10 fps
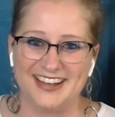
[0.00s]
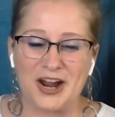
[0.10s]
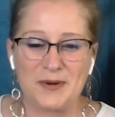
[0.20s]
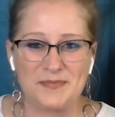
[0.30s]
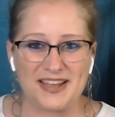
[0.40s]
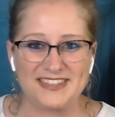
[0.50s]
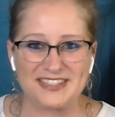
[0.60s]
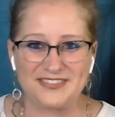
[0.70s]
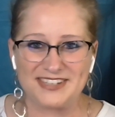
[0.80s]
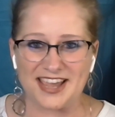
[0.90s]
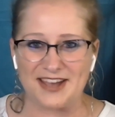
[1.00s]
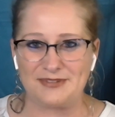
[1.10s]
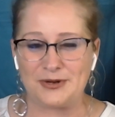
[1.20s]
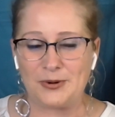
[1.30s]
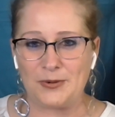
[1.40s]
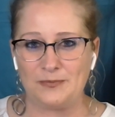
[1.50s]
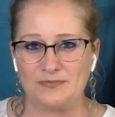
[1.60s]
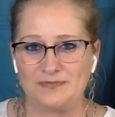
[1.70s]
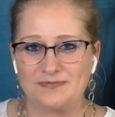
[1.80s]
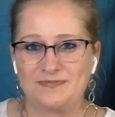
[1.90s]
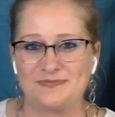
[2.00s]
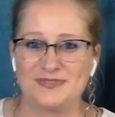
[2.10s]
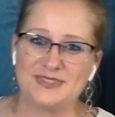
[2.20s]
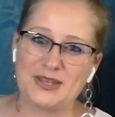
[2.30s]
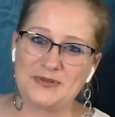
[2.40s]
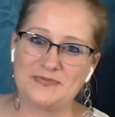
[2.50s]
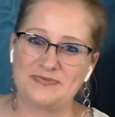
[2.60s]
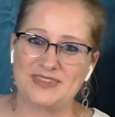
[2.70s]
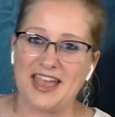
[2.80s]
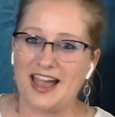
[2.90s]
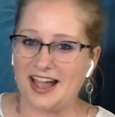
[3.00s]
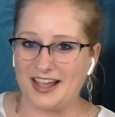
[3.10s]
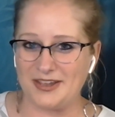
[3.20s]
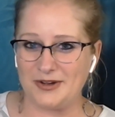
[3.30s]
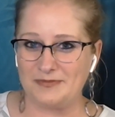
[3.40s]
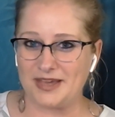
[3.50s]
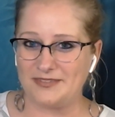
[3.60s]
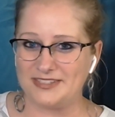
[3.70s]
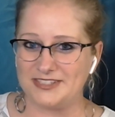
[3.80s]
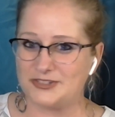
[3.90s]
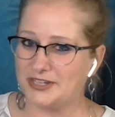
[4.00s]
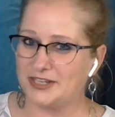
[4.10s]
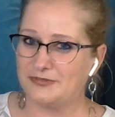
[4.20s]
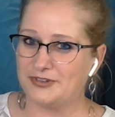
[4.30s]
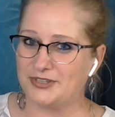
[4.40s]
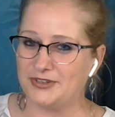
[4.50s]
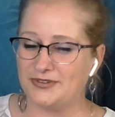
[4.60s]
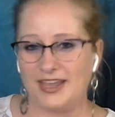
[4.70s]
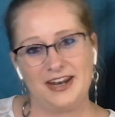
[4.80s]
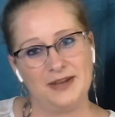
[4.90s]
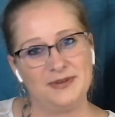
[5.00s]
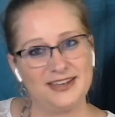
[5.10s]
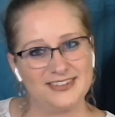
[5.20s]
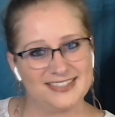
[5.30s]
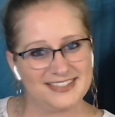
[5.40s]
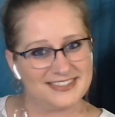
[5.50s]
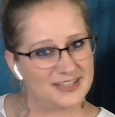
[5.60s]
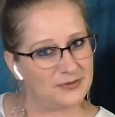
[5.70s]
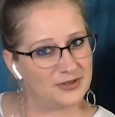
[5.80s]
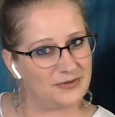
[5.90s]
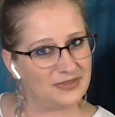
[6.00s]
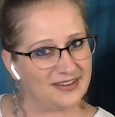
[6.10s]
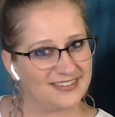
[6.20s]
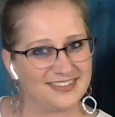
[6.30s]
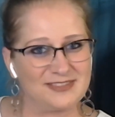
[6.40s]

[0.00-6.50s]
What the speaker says: our pets that we have at home. So I hope that was intriguing for you, and I'd be interested to see what you think.